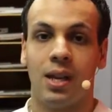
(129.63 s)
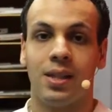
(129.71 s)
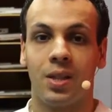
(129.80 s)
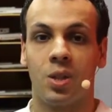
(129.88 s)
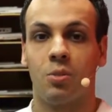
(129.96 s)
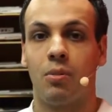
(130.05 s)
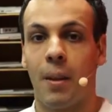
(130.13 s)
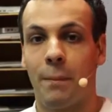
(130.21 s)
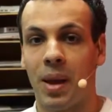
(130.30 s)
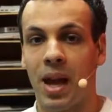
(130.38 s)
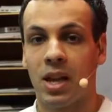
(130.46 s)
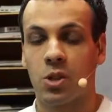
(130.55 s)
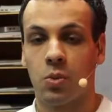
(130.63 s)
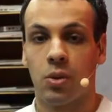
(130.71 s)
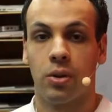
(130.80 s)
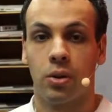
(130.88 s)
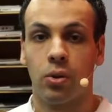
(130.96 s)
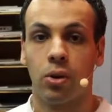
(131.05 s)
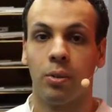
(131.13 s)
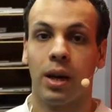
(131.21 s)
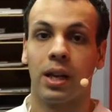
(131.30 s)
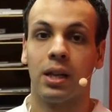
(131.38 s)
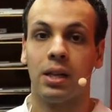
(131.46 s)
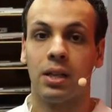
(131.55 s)
and this is my password or
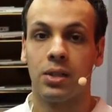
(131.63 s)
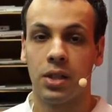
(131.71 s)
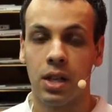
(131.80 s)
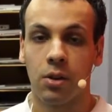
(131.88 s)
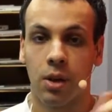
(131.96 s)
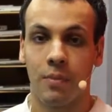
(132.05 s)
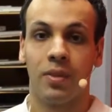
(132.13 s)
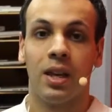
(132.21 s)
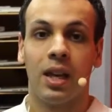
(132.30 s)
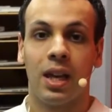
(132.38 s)
my secret.